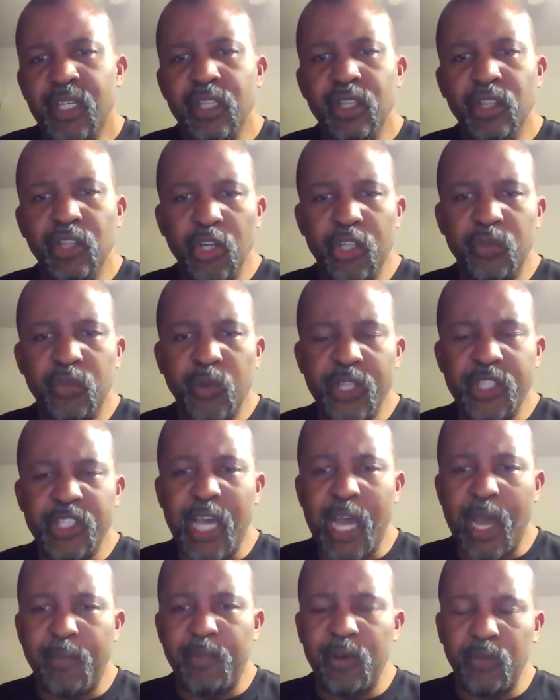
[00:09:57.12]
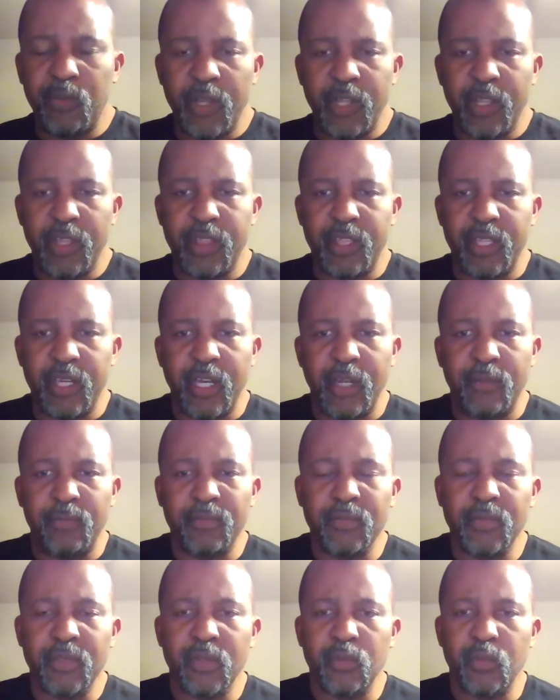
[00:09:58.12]
look what's happened with
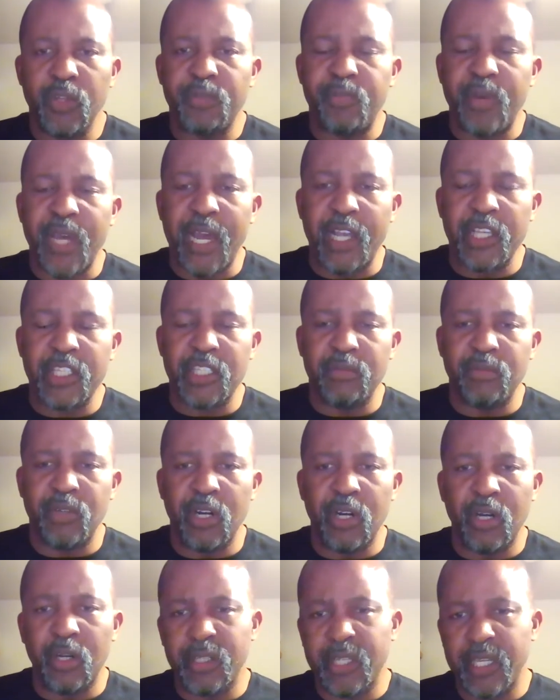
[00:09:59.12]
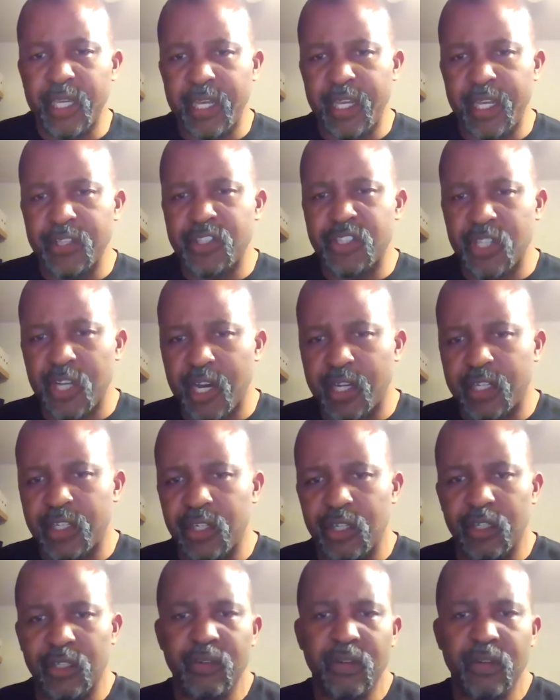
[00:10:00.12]
basketball and
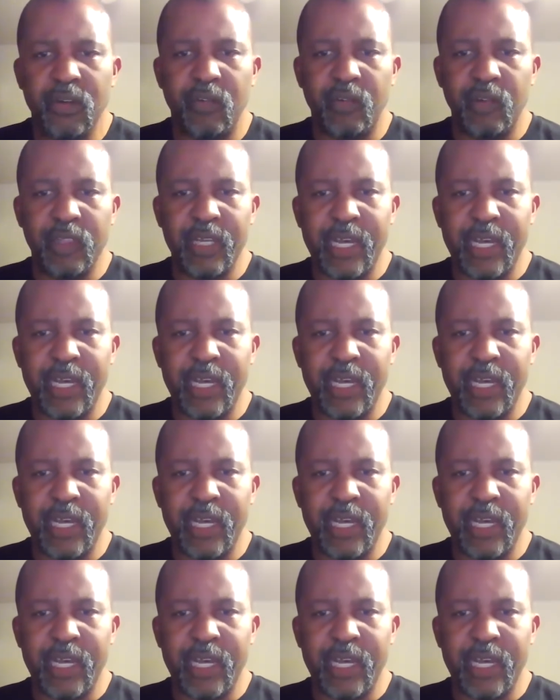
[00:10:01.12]
soccer over the